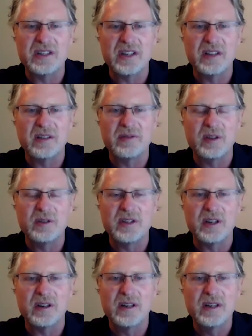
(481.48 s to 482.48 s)
in the
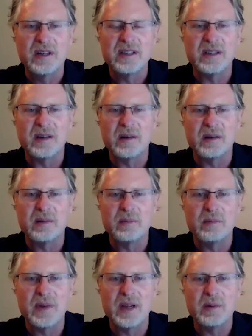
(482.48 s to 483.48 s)
future to
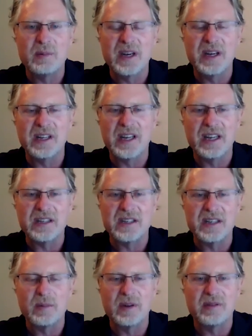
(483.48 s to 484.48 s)
maybe mitigate
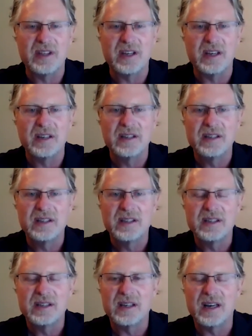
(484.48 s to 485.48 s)
some of the
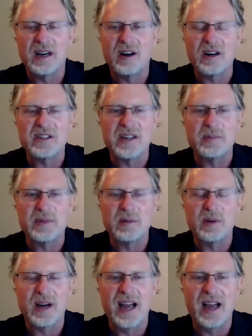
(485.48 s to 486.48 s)
hardships that
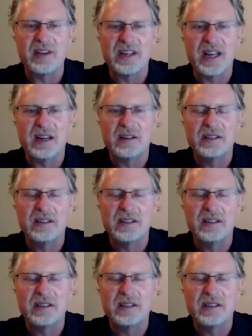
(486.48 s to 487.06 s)
we're having now?